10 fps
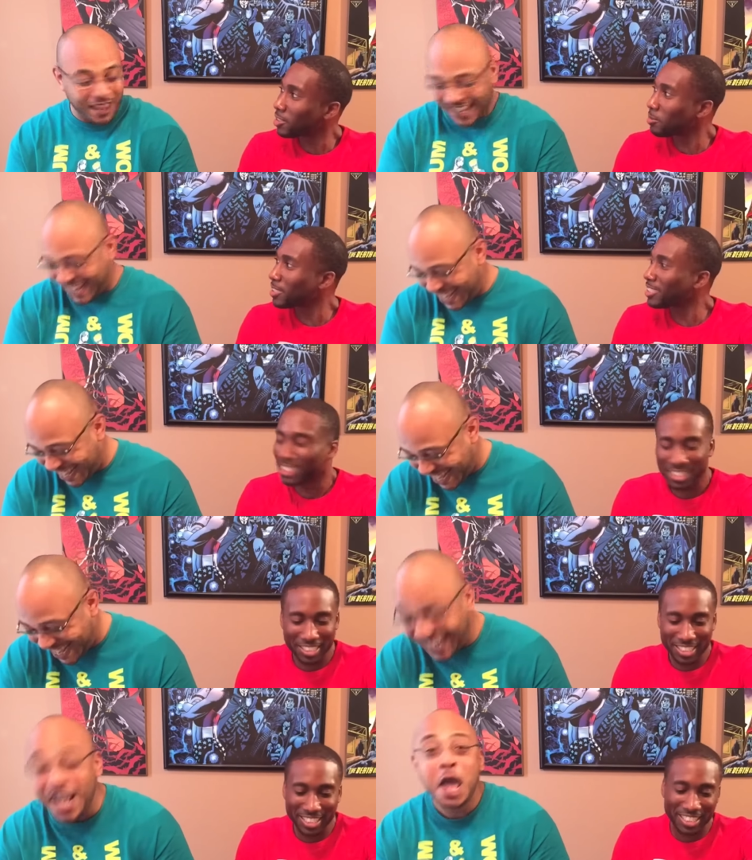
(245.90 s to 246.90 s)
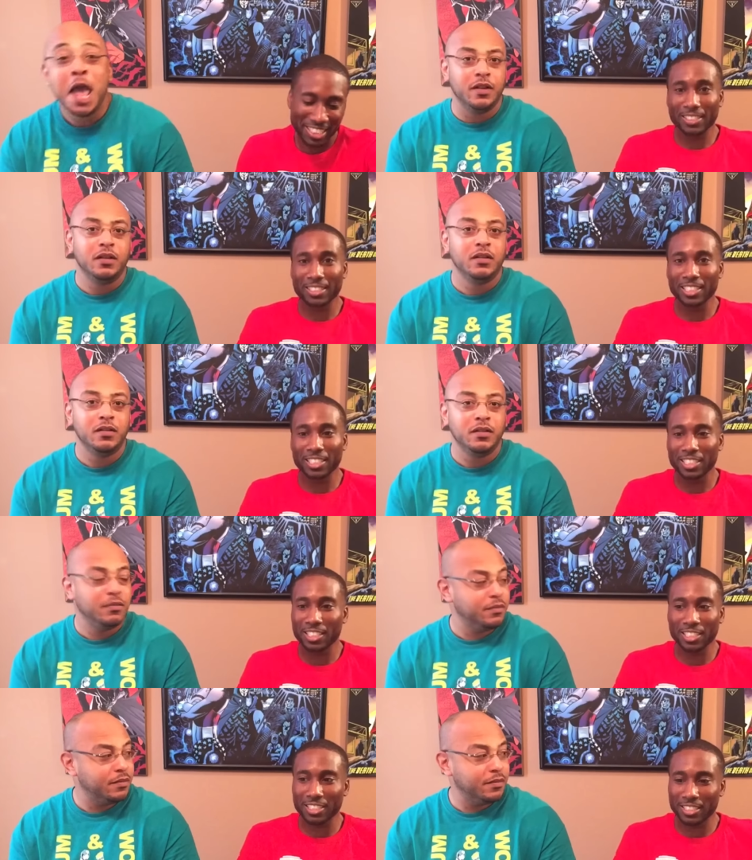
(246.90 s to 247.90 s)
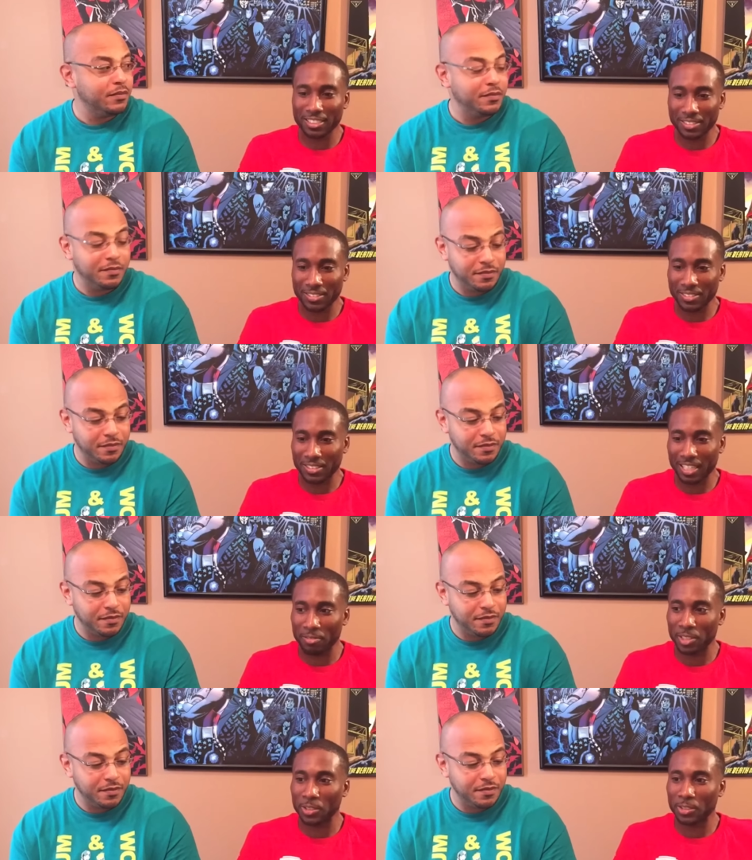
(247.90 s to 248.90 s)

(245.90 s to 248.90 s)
Speaker 1: Because DC doesn't have the cure,